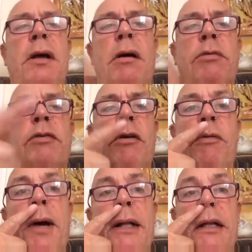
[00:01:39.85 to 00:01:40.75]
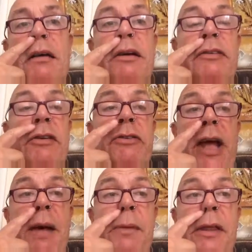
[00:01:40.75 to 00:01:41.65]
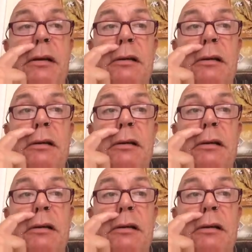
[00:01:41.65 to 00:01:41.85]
old school buddy that I used to jam with,